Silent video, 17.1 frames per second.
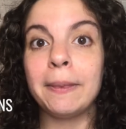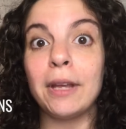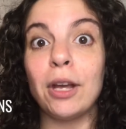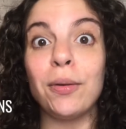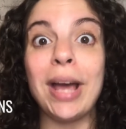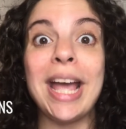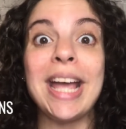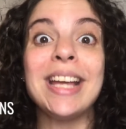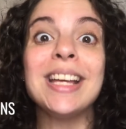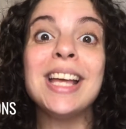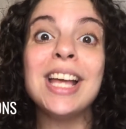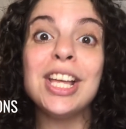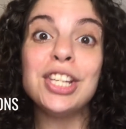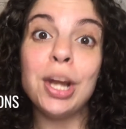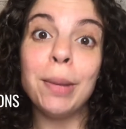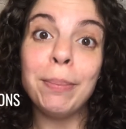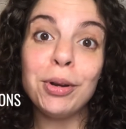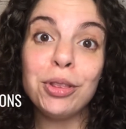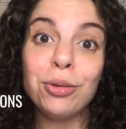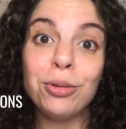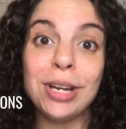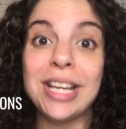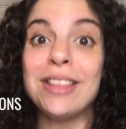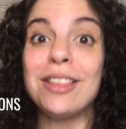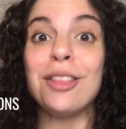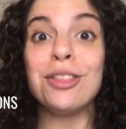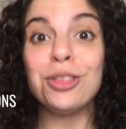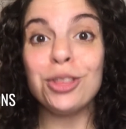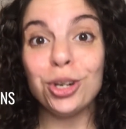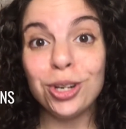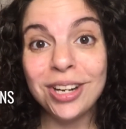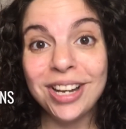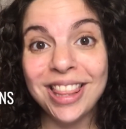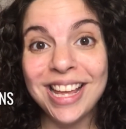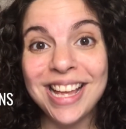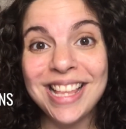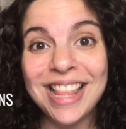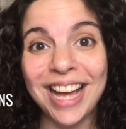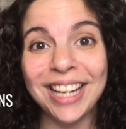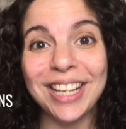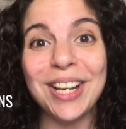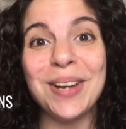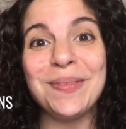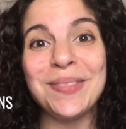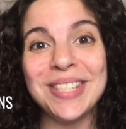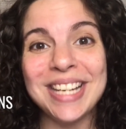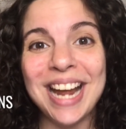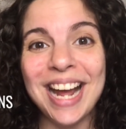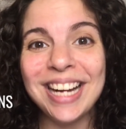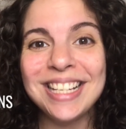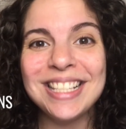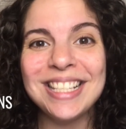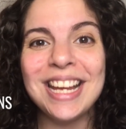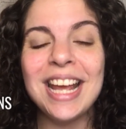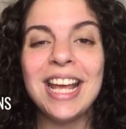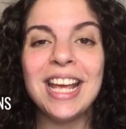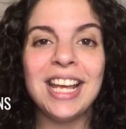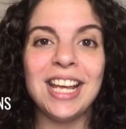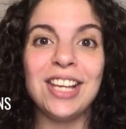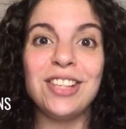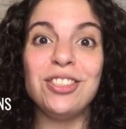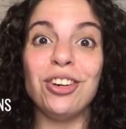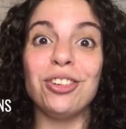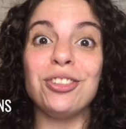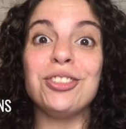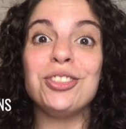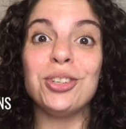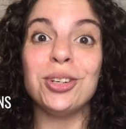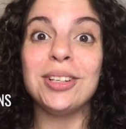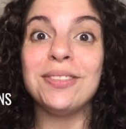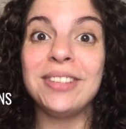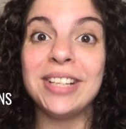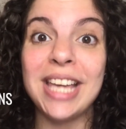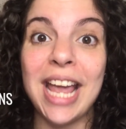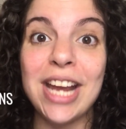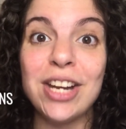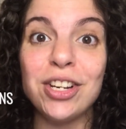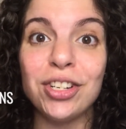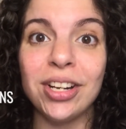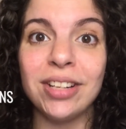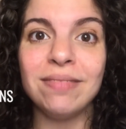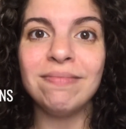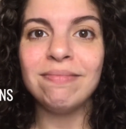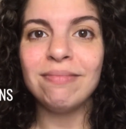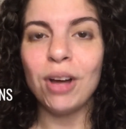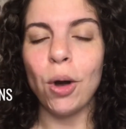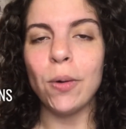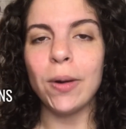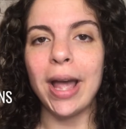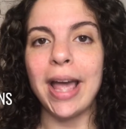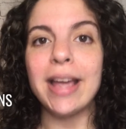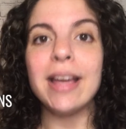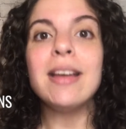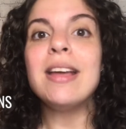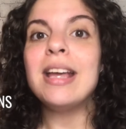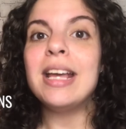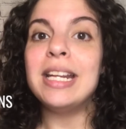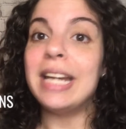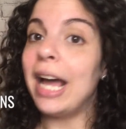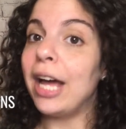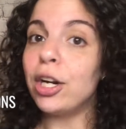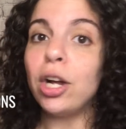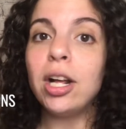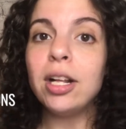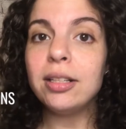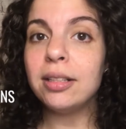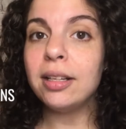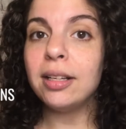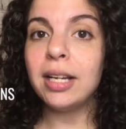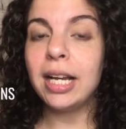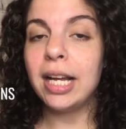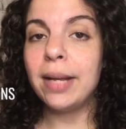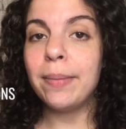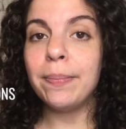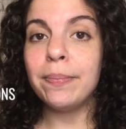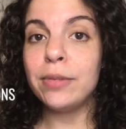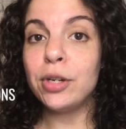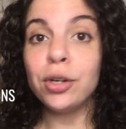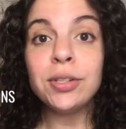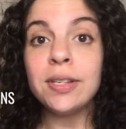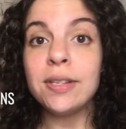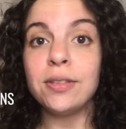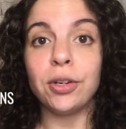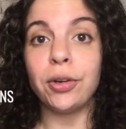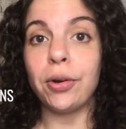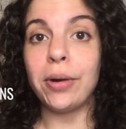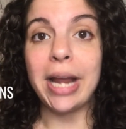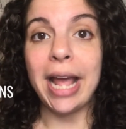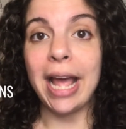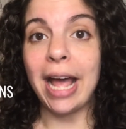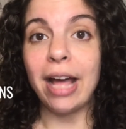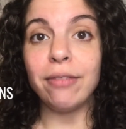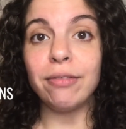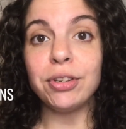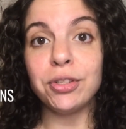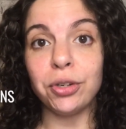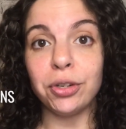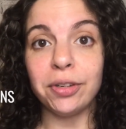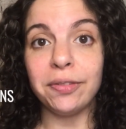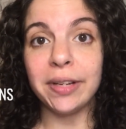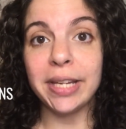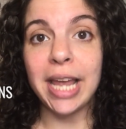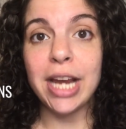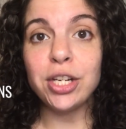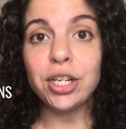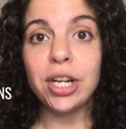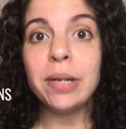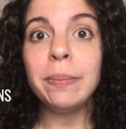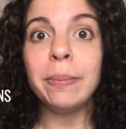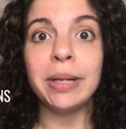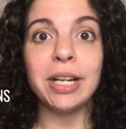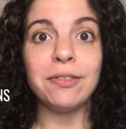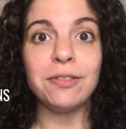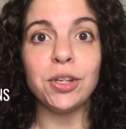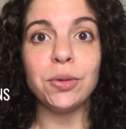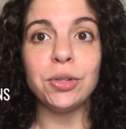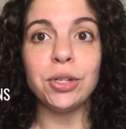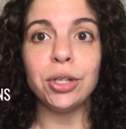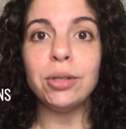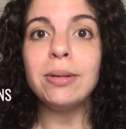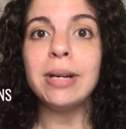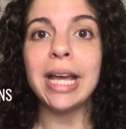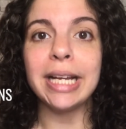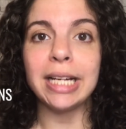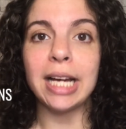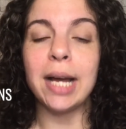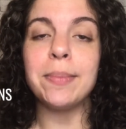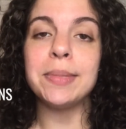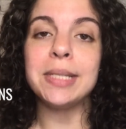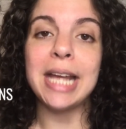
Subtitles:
Okay, number 3, the third thing that comes next is your certification. Okay, not all nurses are going to have a certification, but if you do, it comes